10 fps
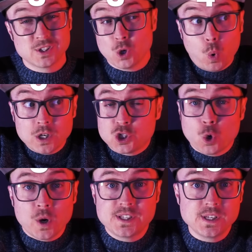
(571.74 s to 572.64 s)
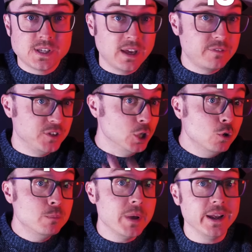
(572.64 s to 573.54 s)
So, what choices have
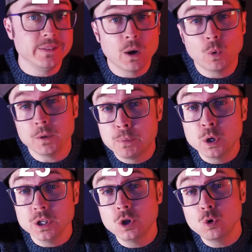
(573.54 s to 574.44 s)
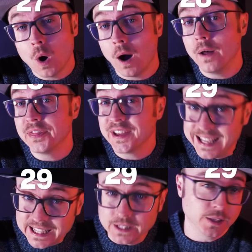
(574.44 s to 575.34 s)
you made that would put you on the
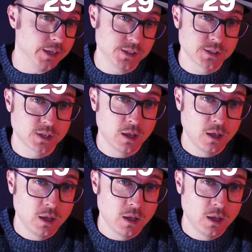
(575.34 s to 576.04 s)
heat list?